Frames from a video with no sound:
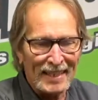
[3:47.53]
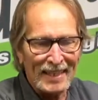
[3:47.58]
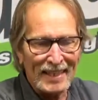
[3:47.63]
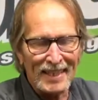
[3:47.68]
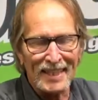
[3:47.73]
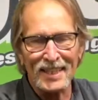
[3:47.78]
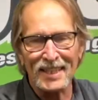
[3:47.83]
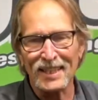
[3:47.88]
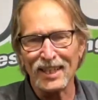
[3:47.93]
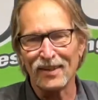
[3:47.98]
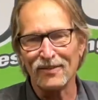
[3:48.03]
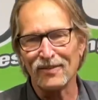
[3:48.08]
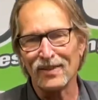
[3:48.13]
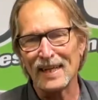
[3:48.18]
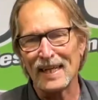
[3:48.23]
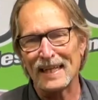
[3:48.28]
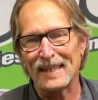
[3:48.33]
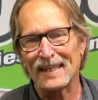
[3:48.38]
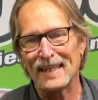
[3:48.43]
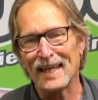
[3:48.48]
Stuff
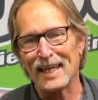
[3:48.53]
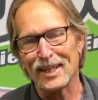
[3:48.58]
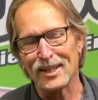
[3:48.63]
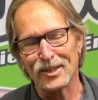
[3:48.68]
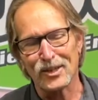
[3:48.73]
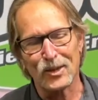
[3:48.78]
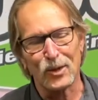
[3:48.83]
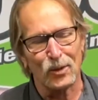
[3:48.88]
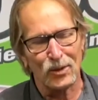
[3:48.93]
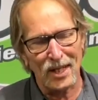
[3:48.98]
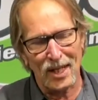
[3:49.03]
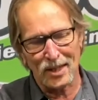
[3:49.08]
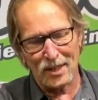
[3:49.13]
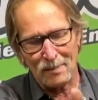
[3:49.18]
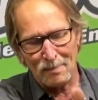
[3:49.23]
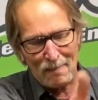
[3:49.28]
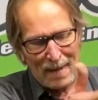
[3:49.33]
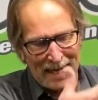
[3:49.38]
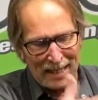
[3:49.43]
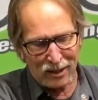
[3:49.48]
like that. It's cool. It
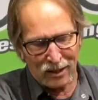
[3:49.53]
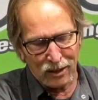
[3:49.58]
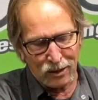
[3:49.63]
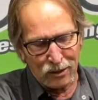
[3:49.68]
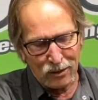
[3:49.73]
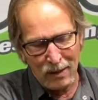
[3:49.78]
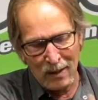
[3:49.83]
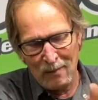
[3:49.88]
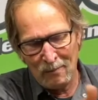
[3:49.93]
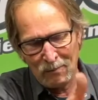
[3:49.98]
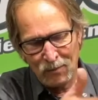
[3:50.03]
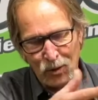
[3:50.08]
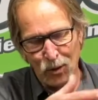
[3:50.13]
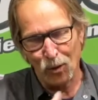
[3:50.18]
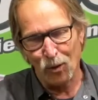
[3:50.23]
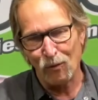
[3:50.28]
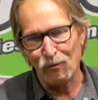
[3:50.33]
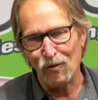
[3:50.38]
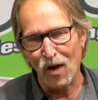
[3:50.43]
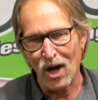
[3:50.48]
doesn't make the
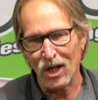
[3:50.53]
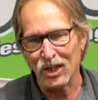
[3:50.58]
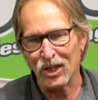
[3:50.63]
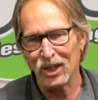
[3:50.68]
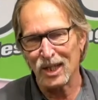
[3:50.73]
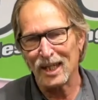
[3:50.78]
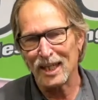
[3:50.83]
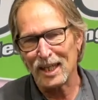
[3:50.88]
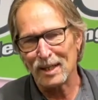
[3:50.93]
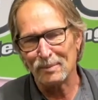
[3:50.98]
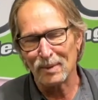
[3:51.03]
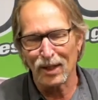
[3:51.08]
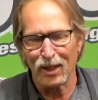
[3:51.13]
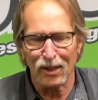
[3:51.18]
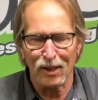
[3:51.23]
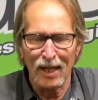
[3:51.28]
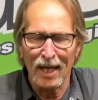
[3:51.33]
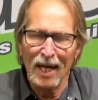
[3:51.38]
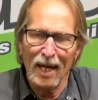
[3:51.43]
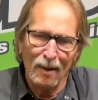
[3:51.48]
tool function any
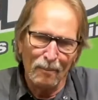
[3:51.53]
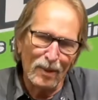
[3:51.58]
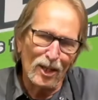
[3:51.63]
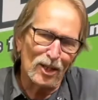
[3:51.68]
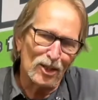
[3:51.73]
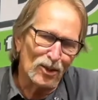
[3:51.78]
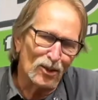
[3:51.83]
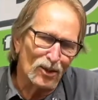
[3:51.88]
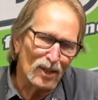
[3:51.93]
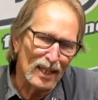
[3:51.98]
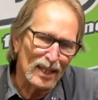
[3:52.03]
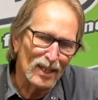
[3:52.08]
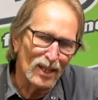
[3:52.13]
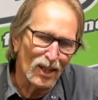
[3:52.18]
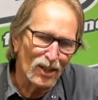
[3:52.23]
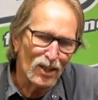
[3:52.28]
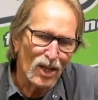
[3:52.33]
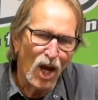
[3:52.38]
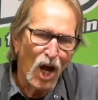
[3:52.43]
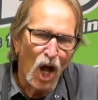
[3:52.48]
better, but it certainly
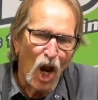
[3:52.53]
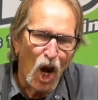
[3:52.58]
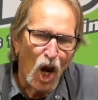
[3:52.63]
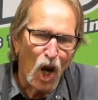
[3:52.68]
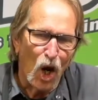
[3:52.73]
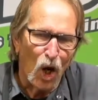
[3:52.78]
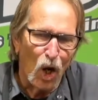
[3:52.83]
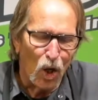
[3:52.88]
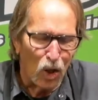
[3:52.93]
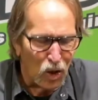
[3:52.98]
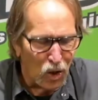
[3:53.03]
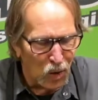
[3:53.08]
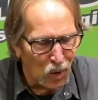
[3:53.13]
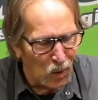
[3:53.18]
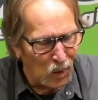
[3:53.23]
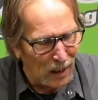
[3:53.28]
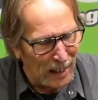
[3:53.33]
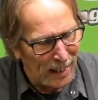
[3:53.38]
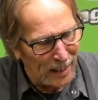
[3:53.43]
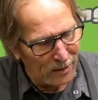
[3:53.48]
does look cool
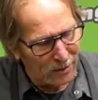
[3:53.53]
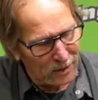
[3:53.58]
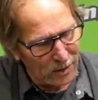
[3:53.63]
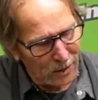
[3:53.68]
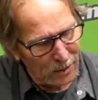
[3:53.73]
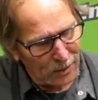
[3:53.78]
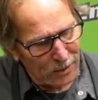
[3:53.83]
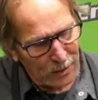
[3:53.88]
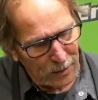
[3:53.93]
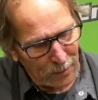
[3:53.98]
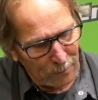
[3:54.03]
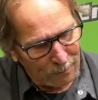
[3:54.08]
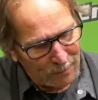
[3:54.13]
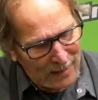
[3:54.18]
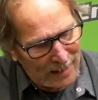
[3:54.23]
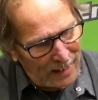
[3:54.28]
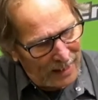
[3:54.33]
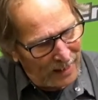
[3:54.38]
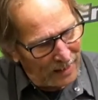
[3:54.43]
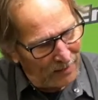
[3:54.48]
out there. So
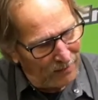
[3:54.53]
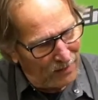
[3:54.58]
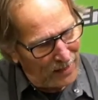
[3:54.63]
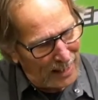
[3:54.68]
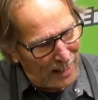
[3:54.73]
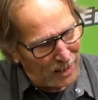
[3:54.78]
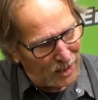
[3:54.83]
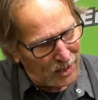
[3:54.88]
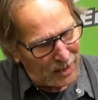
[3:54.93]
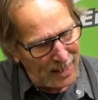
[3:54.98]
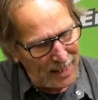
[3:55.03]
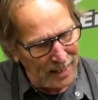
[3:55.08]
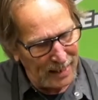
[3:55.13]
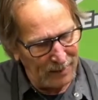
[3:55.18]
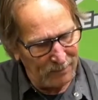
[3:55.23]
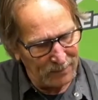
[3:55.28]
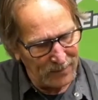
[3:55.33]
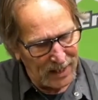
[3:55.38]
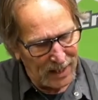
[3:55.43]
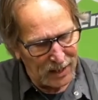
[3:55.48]
the
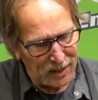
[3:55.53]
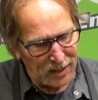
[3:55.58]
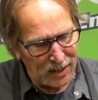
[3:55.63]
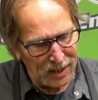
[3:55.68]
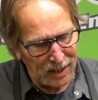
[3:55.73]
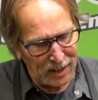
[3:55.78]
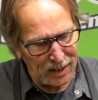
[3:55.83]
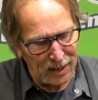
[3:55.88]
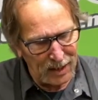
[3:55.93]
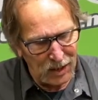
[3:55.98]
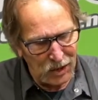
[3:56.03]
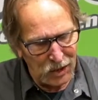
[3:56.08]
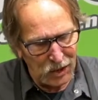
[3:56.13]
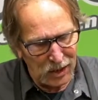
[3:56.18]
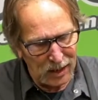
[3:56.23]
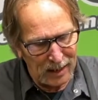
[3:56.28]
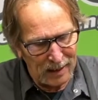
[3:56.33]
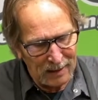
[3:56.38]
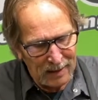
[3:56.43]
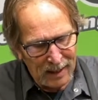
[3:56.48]
VST
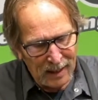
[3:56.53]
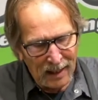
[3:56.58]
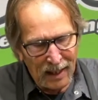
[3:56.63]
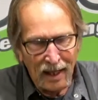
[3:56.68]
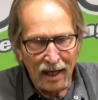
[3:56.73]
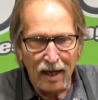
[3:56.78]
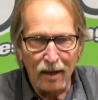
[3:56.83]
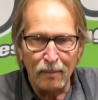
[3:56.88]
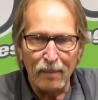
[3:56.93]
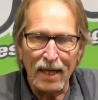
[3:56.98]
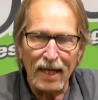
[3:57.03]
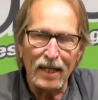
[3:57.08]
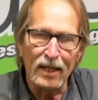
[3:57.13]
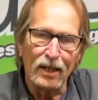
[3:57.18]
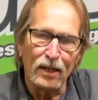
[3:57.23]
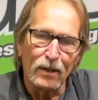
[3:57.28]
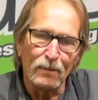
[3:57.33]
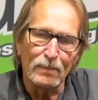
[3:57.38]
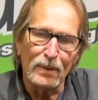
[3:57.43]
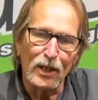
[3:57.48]
60G made
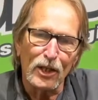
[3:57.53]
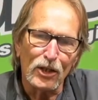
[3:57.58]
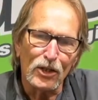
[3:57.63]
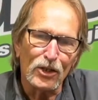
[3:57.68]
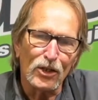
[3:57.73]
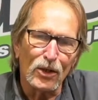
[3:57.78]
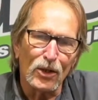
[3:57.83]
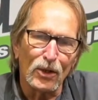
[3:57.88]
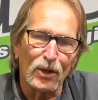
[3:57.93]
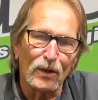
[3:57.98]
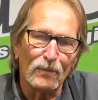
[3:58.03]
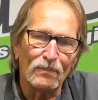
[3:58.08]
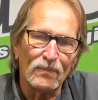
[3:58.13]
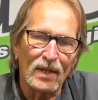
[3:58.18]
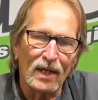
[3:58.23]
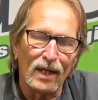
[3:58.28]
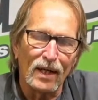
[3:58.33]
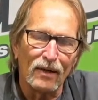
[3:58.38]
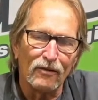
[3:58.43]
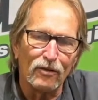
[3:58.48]
here in Minnesota
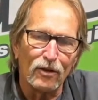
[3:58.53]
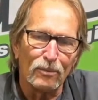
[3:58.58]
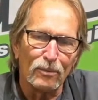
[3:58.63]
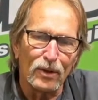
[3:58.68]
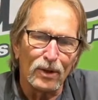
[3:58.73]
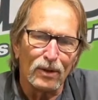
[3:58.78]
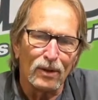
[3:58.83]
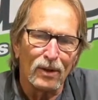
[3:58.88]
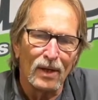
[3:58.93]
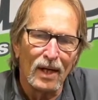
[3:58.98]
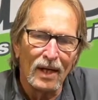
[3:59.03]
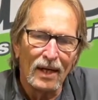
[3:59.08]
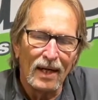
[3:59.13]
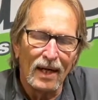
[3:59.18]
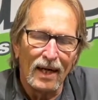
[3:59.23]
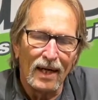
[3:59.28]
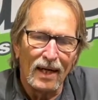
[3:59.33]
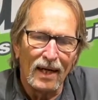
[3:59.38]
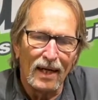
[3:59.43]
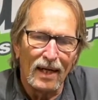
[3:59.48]
uh, from your
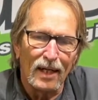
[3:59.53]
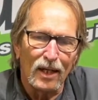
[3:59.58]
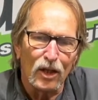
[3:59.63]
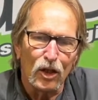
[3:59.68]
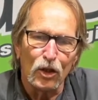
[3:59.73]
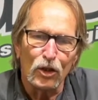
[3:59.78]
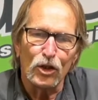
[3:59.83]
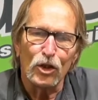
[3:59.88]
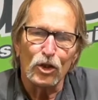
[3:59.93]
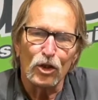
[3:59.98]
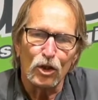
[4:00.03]
uh, Goodson